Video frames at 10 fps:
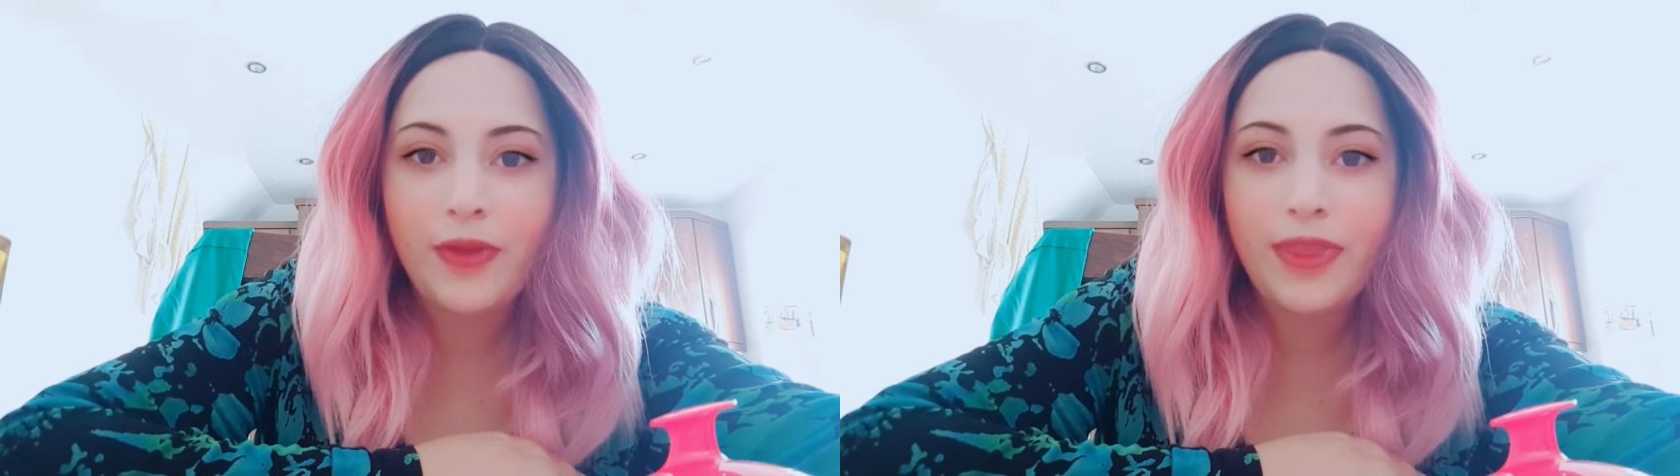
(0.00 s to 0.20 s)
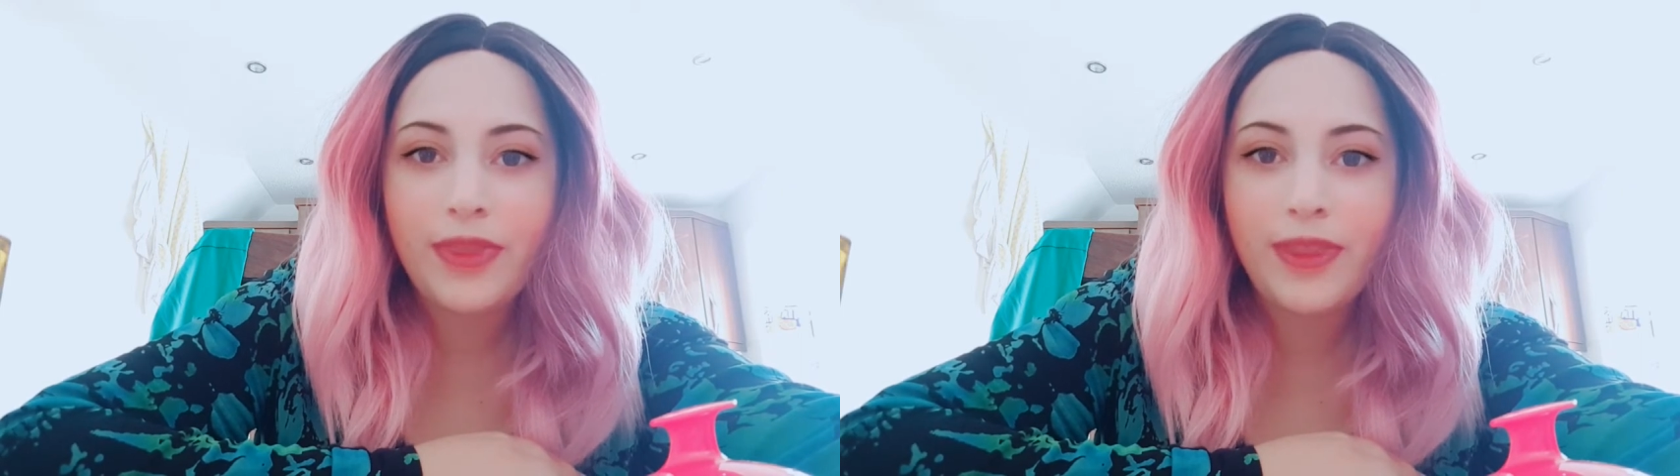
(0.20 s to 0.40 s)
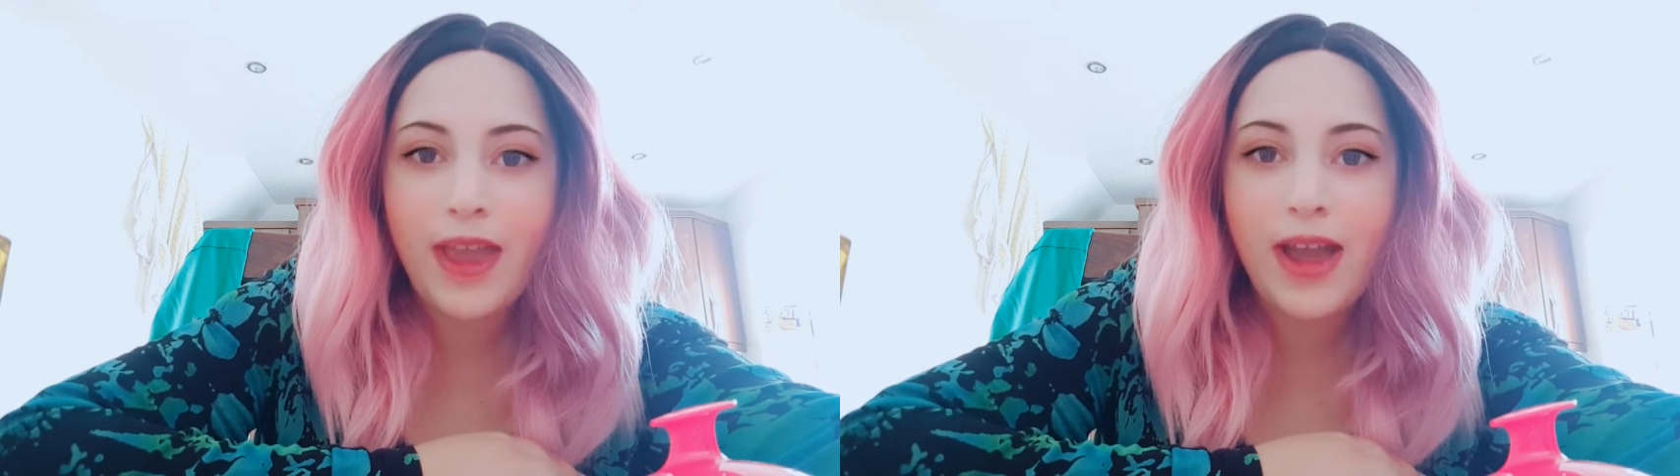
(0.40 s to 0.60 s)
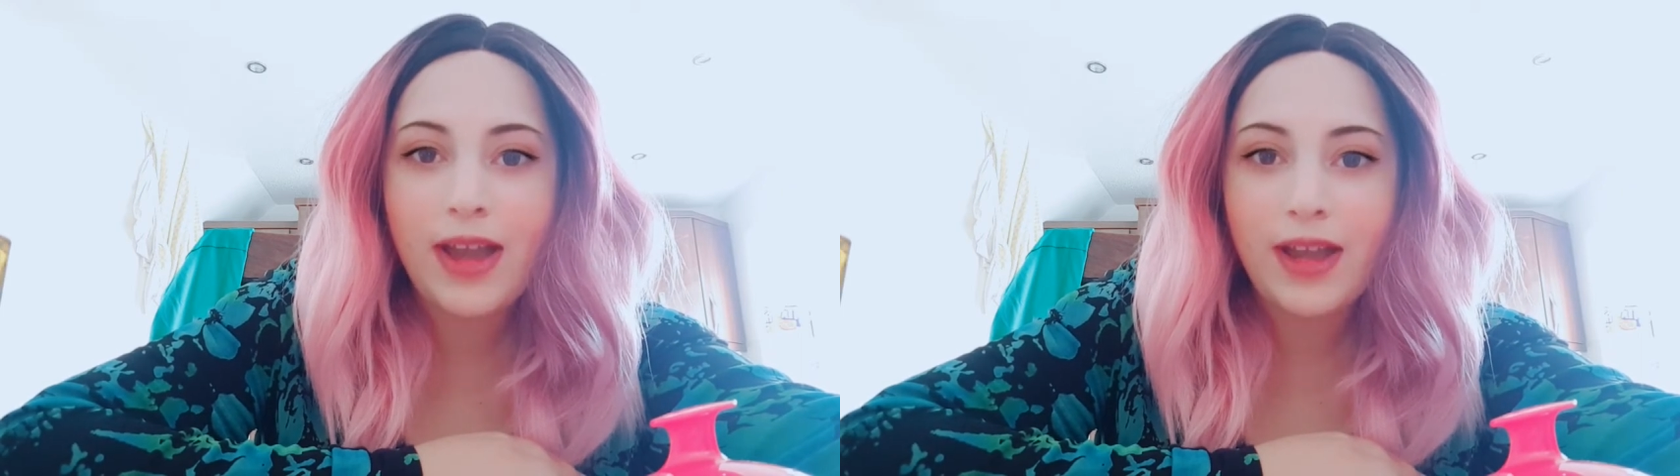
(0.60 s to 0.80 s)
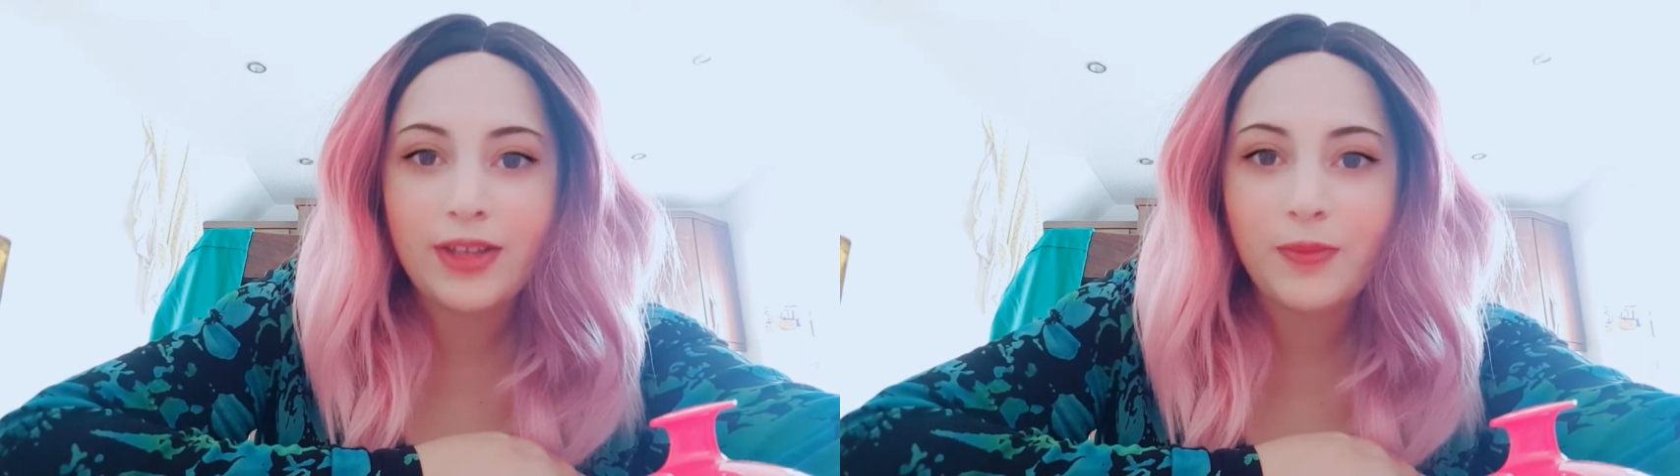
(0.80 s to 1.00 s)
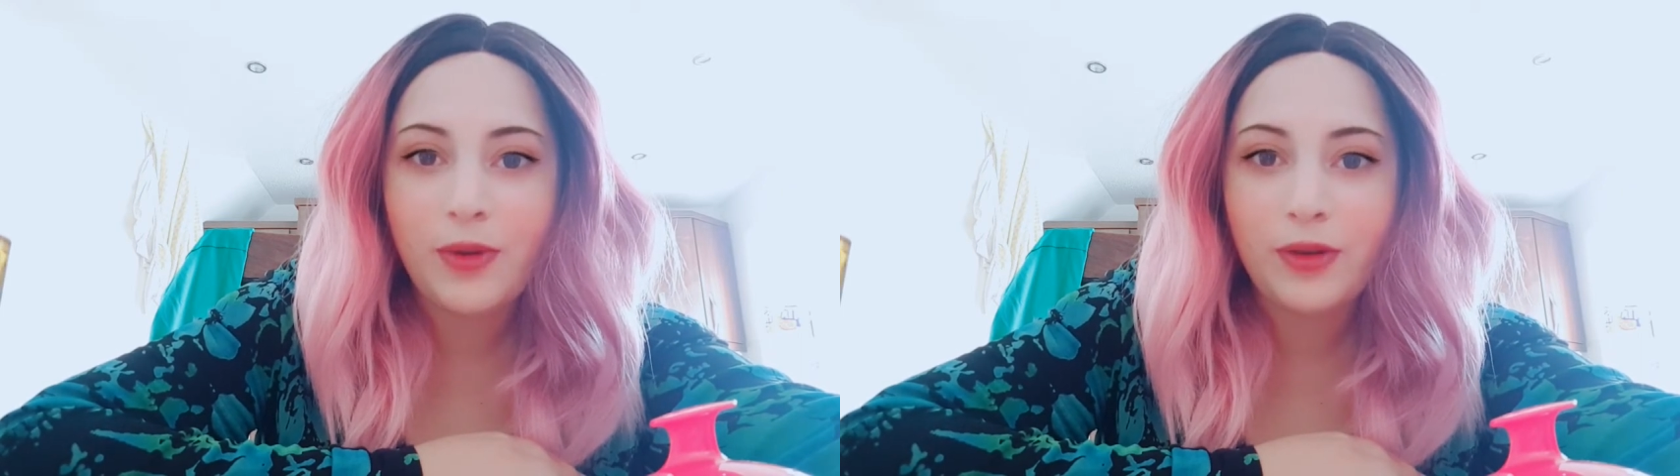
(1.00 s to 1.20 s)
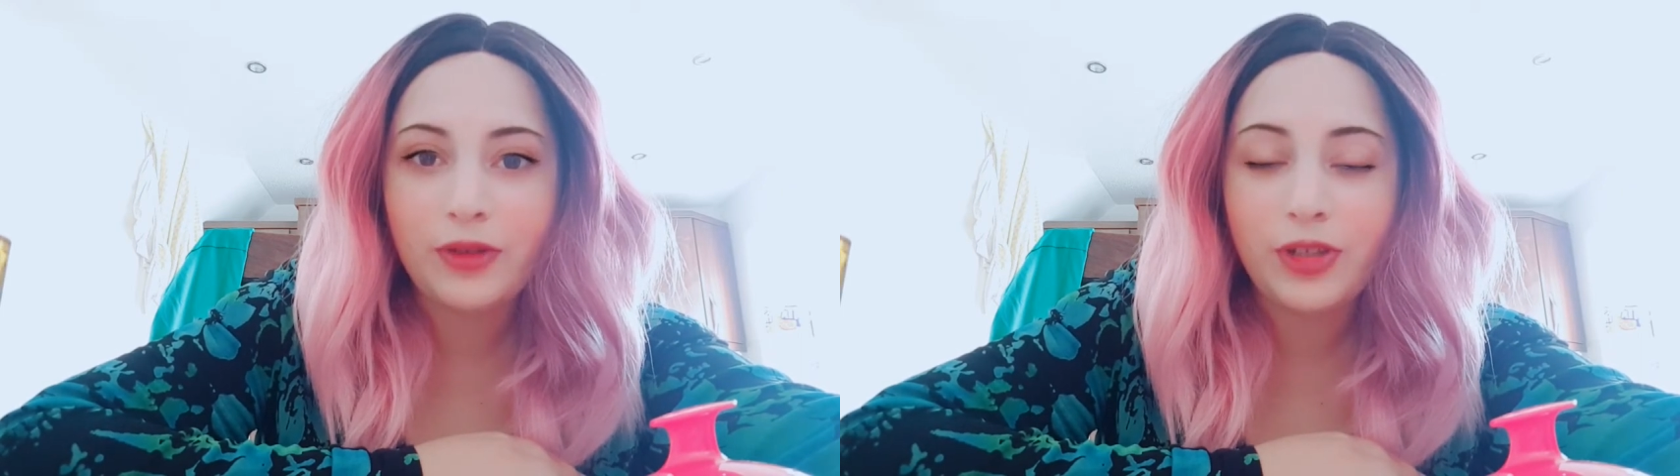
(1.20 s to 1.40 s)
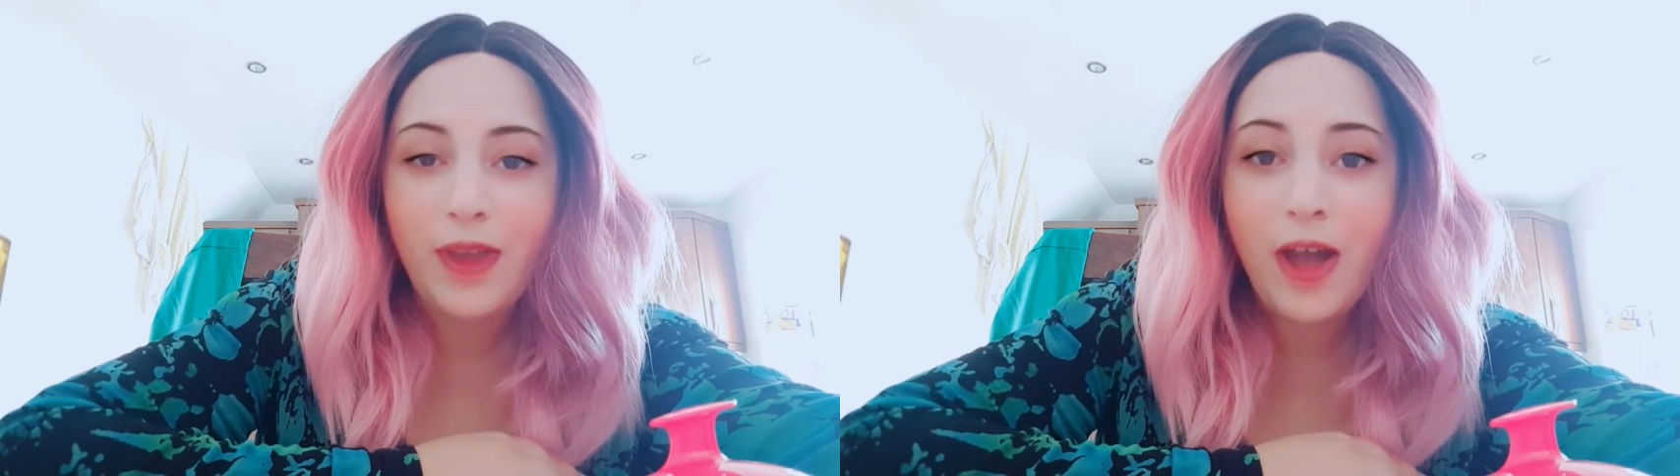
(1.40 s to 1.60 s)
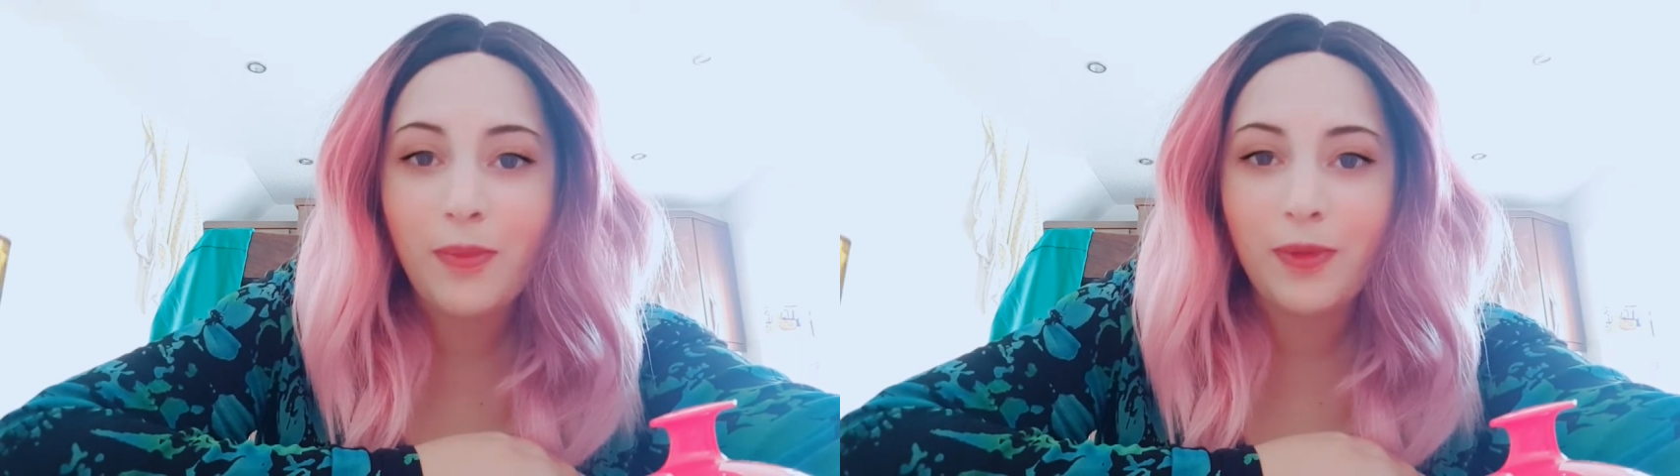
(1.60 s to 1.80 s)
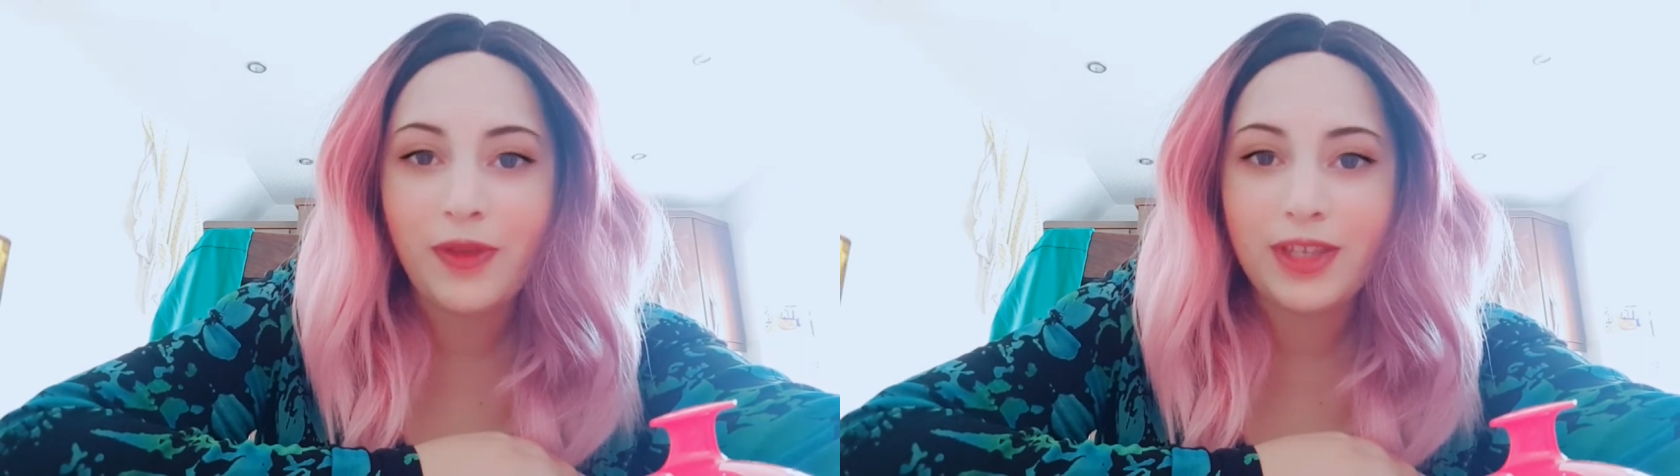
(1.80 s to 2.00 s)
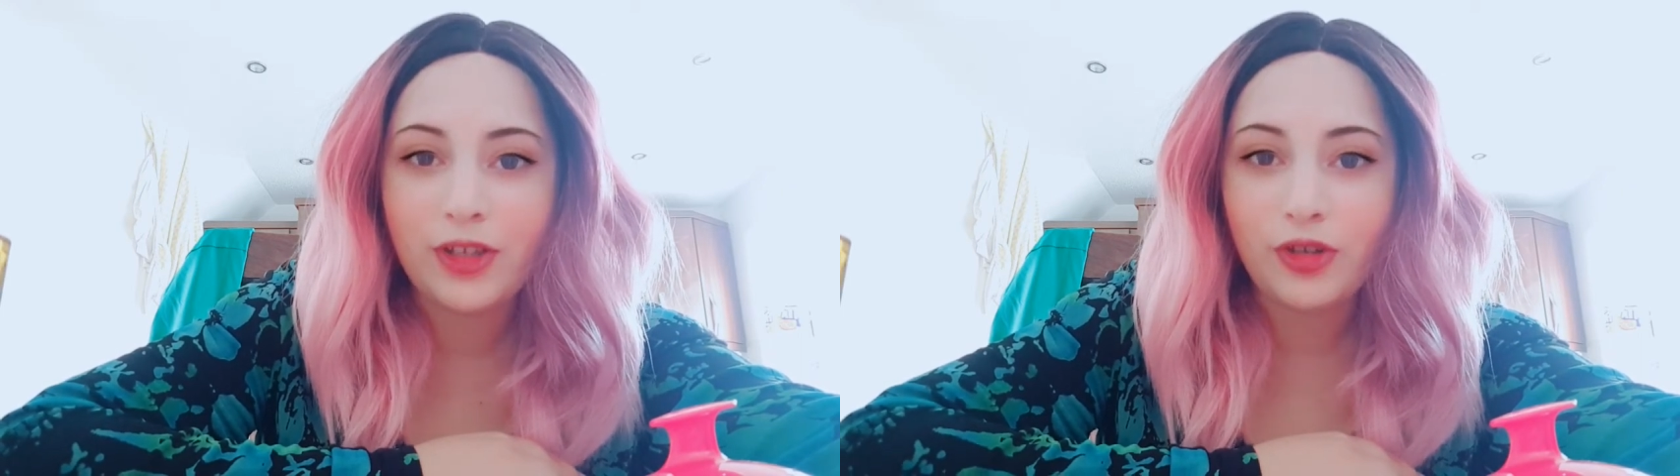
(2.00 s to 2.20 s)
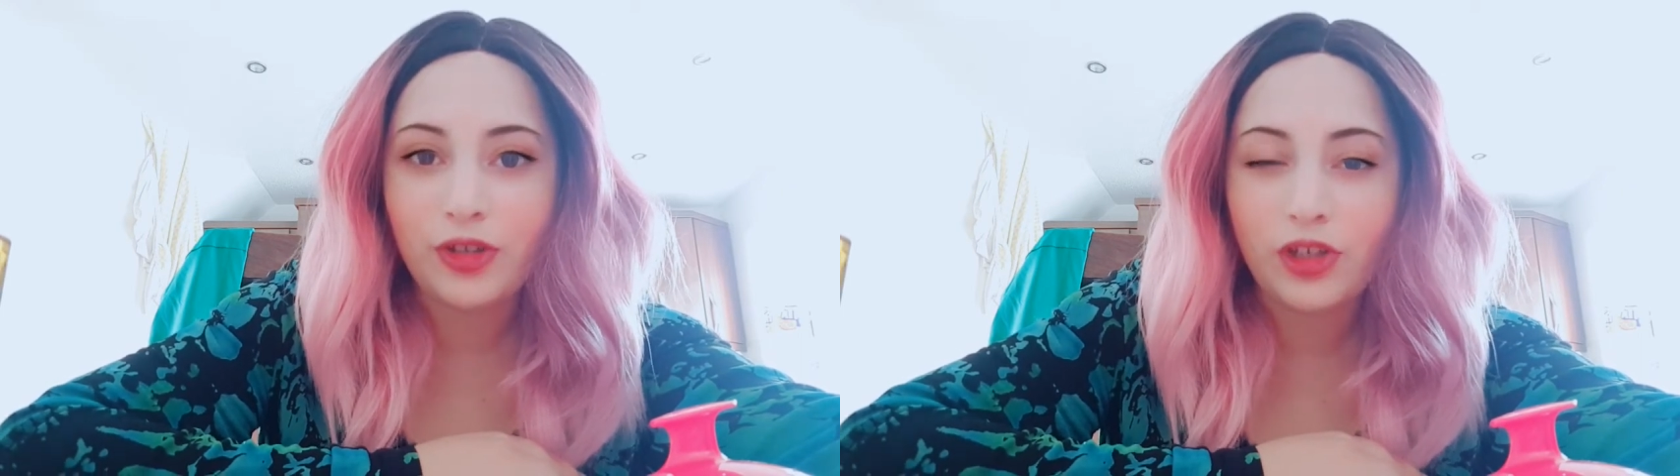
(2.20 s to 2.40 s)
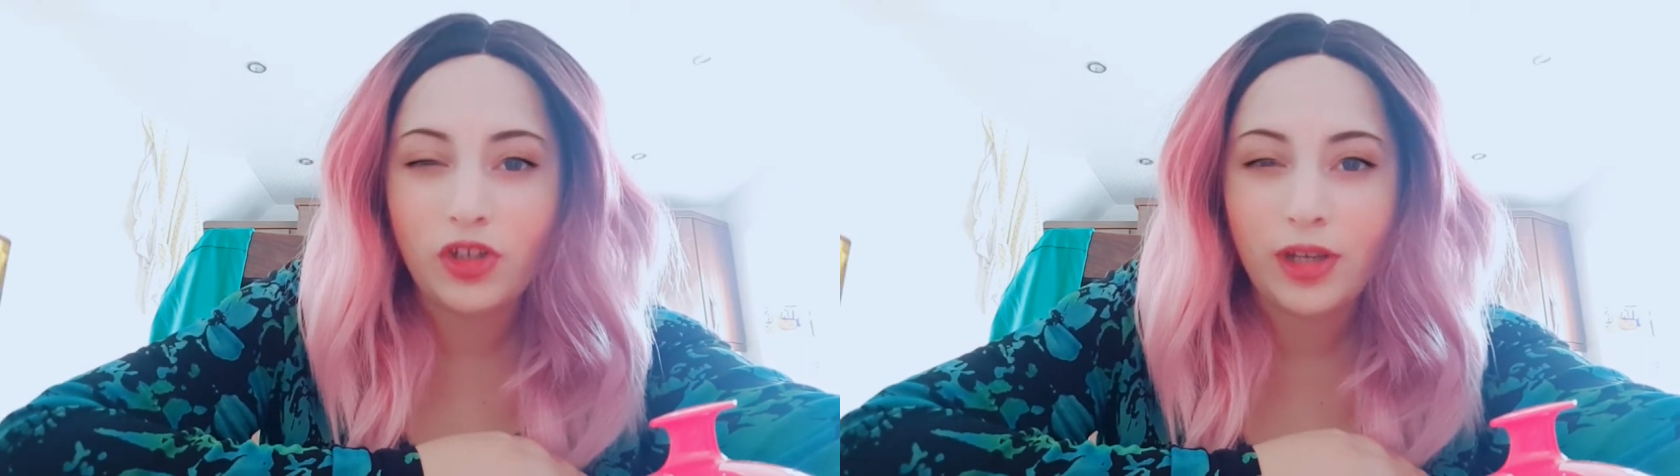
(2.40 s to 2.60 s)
that are supposed to help with this condition.